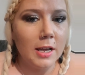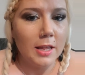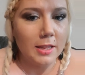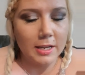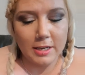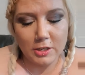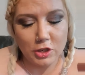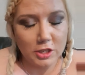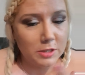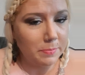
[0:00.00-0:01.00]
They can
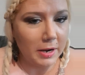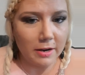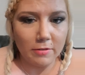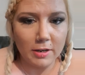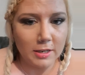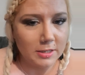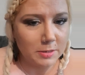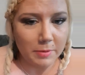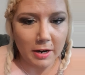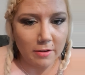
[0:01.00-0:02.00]
just spiral and
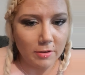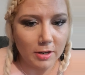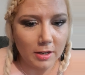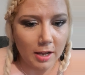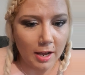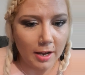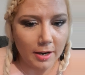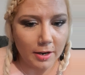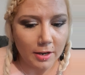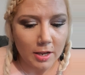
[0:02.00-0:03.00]
spiral,
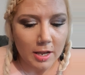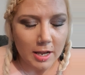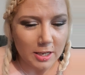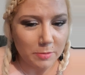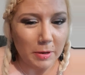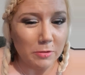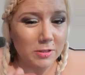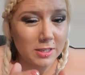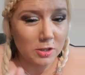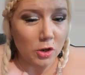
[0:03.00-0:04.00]
and it's about
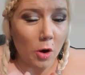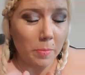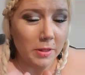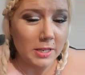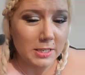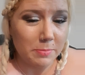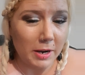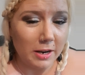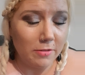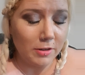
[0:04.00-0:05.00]
stopping the
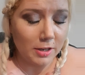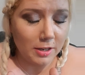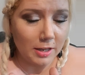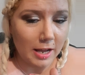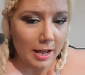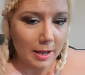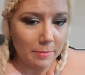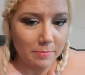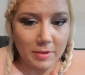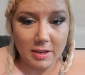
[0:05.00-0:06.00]
spiral
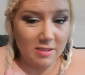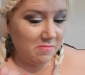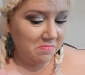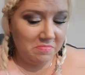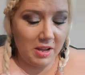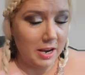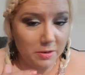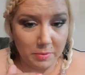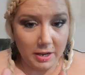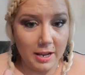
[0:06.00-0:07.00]

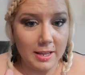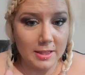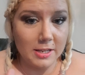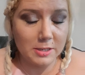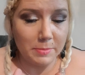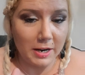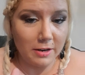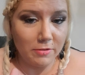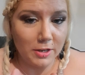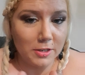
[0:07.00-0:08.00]
anyway in the
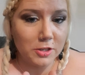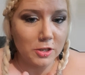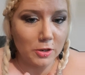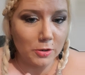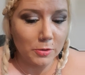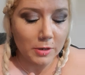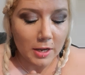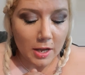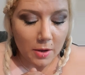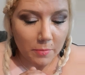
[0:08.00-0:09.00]
spiral. So
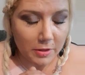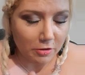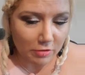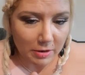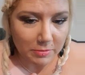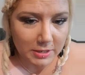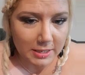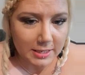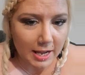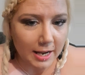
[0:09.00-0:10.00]
with the grounding
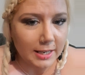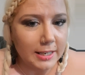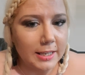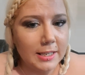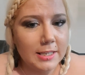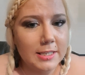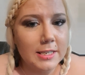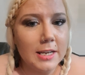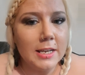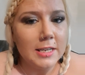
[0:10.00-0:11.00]
techniques,
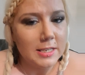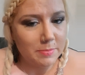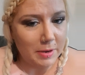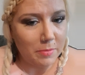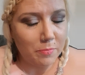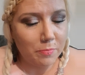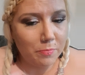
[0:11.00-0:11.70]
it's about